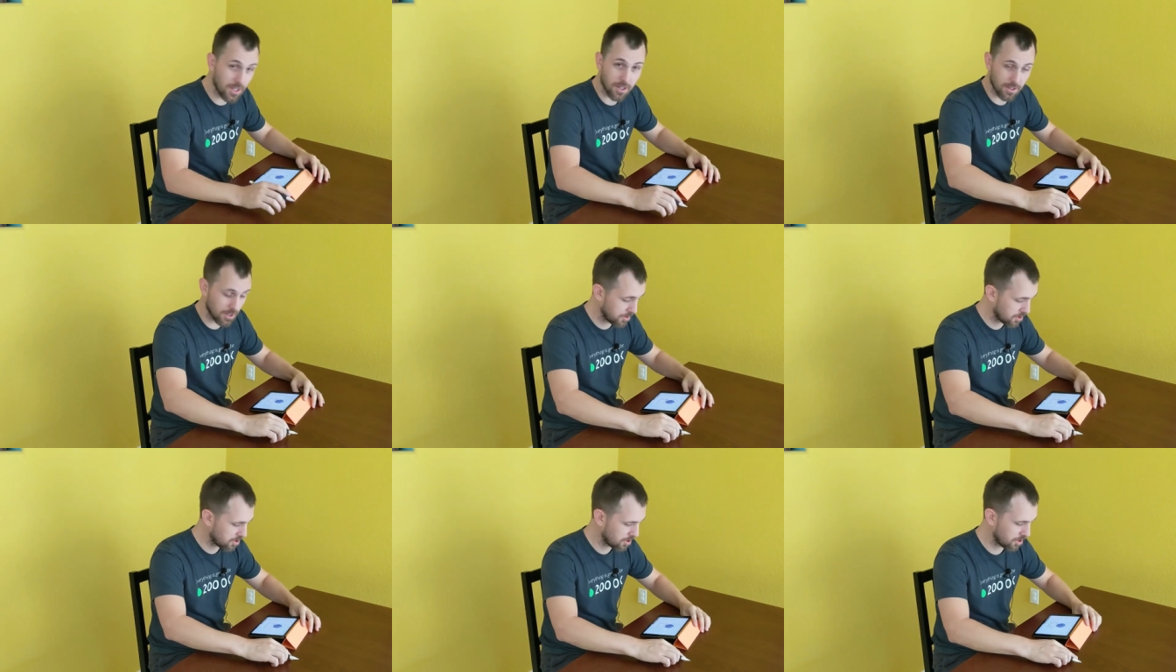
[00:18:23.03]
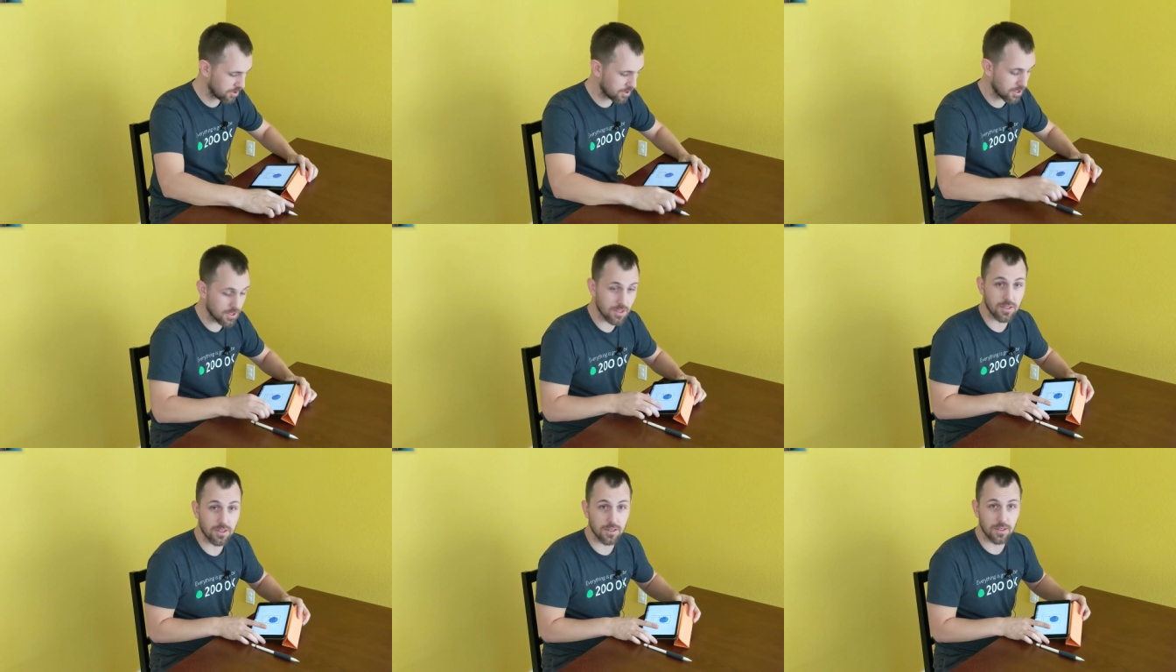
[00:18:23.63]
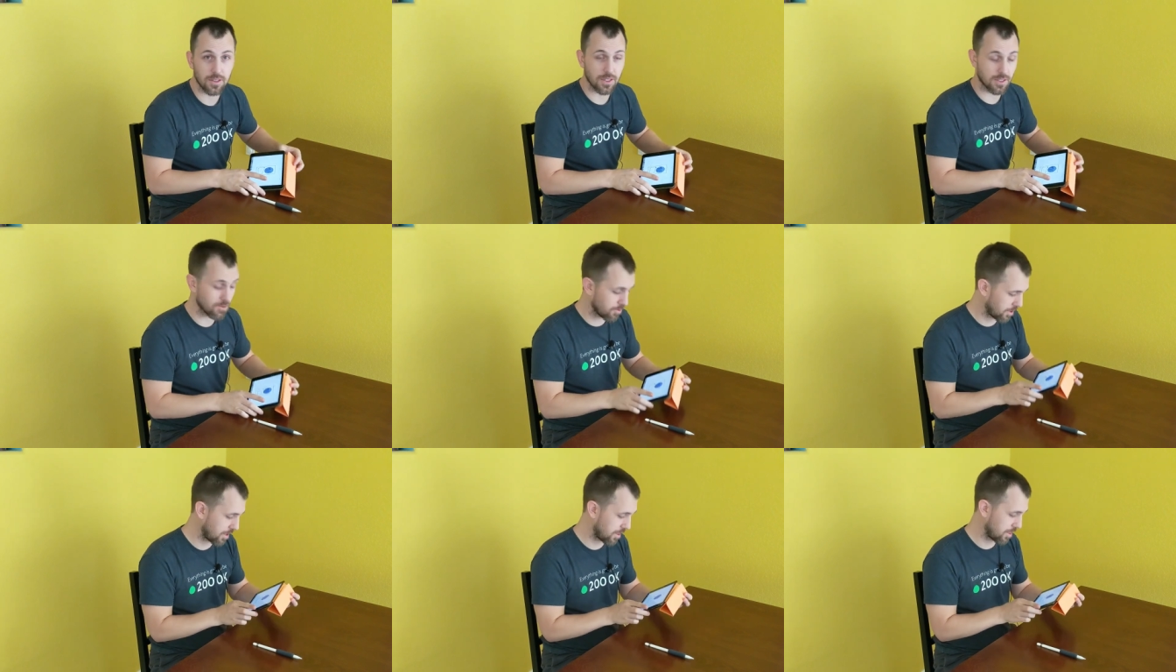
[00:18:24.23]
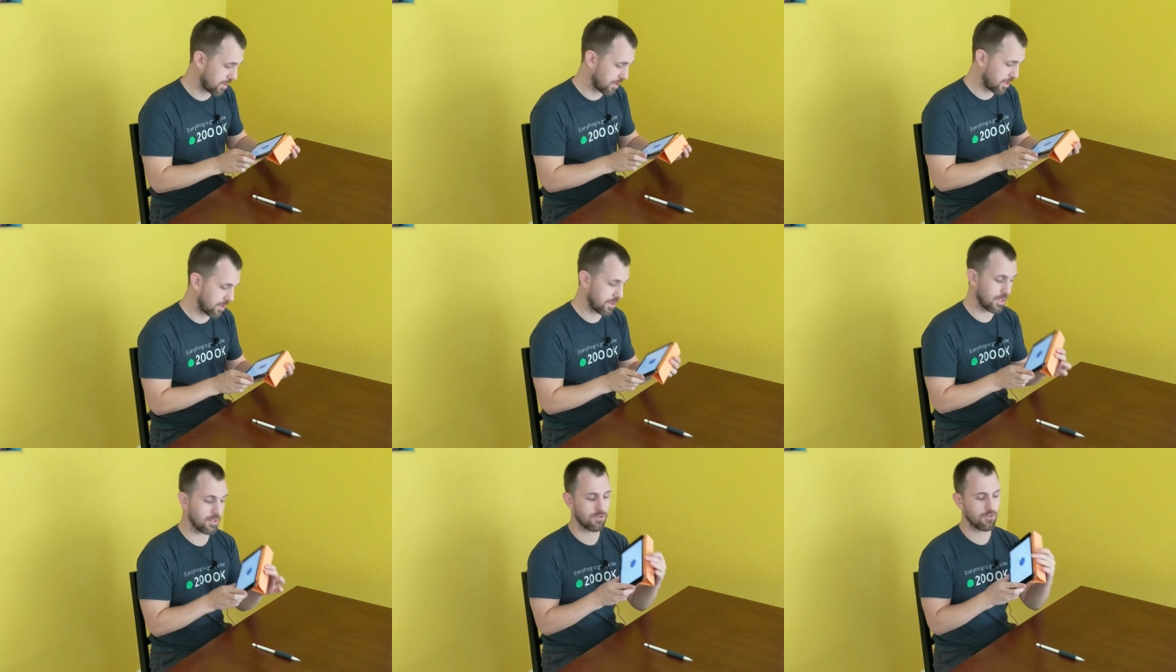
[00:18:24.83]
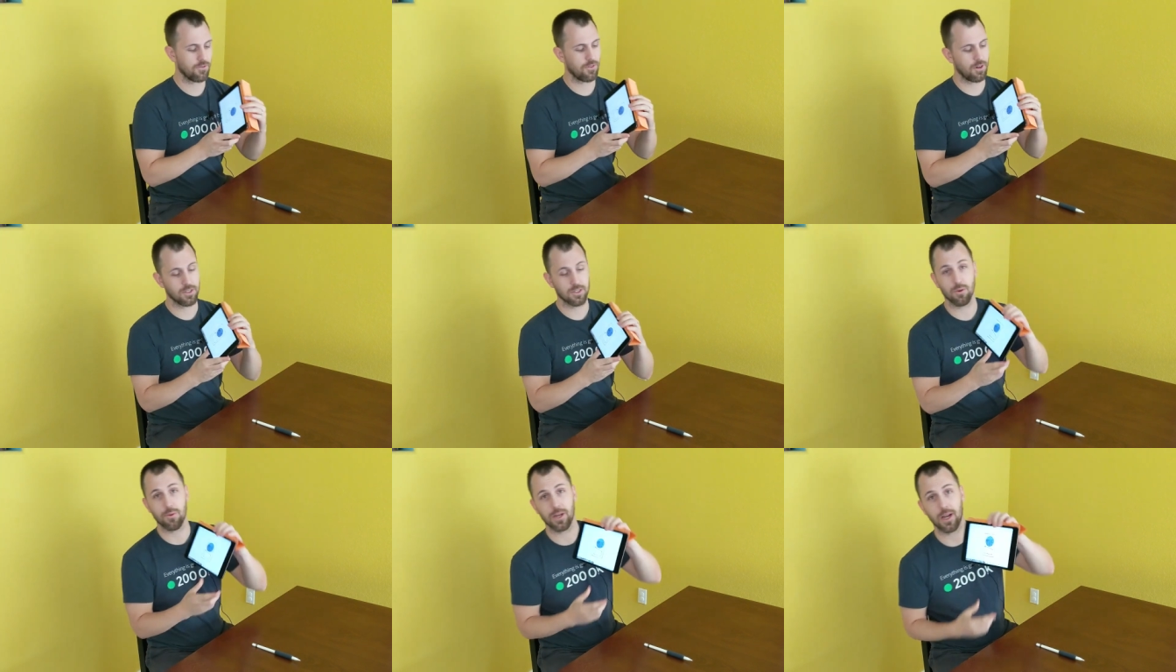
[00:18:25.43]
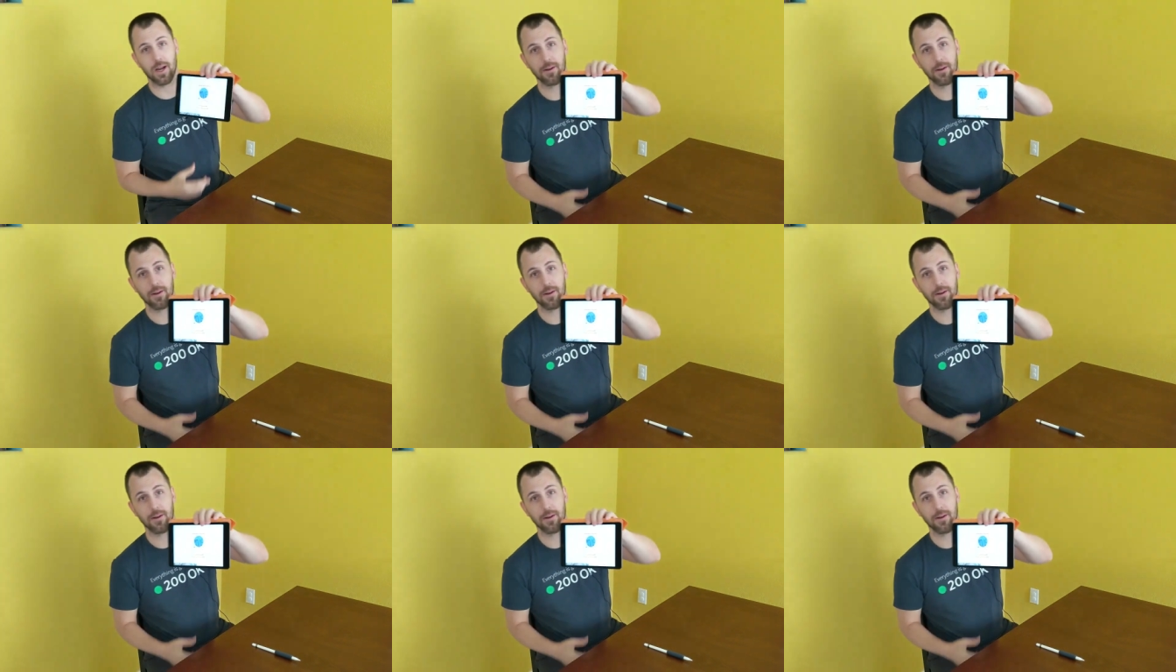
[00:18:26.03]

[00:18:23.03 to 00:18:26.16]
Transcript: Here, let me show you. This is this is what I th I think so far. This is what we